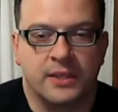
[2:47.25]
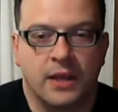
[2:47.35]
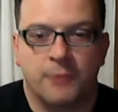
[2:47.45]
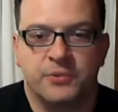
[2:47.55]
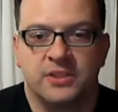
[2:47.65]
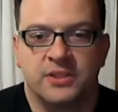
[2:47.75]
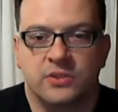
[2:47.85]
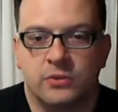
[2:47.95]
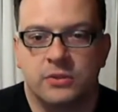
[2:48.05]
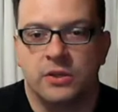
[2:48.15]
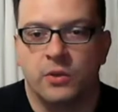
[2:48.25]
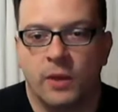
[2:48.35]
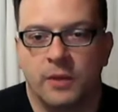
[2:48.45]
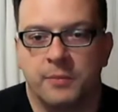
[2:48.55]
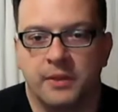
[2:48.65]
option. So you
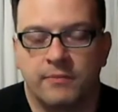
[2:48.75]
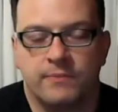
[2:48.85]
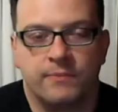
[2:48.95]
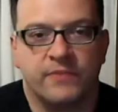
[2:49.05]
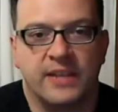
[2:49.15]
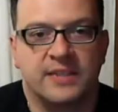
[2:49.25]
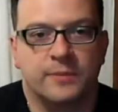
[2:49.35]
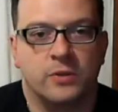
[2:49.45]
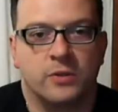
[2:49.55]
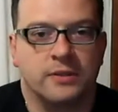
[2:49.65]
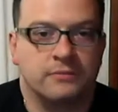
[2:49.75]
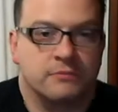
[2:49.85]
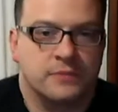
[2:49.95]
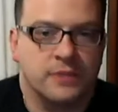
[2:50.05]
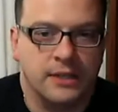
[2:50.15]
want to be flexible
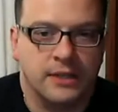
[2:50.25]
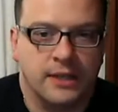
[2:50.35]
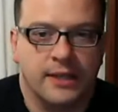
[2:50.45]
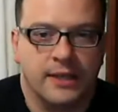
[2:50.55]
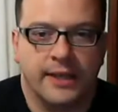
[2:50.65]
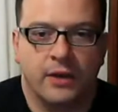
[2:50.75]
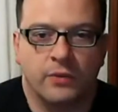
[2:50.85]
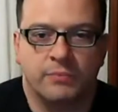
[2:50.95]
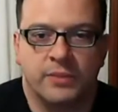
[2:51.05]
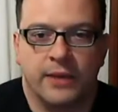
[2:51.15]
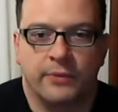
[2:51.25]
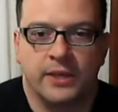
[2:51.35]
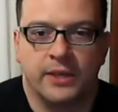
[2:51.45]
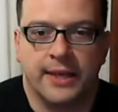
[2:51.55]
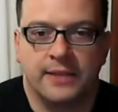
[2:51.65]
and get out and play when
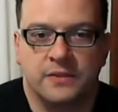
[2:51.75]
you can.